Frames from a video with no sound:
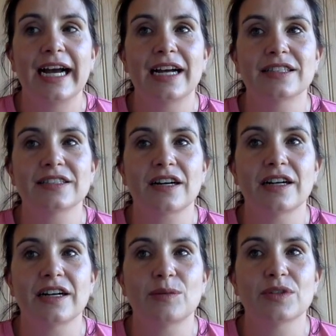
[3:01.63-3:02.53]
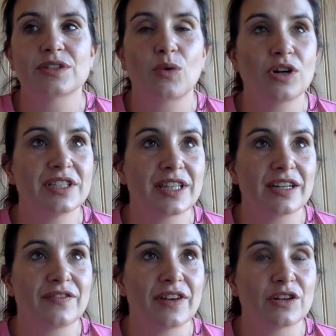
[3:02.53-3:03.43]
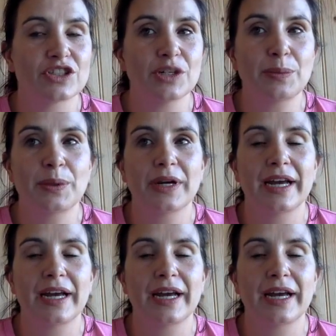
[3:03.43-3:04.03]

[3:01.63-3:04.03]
and I was awarded that fellowship.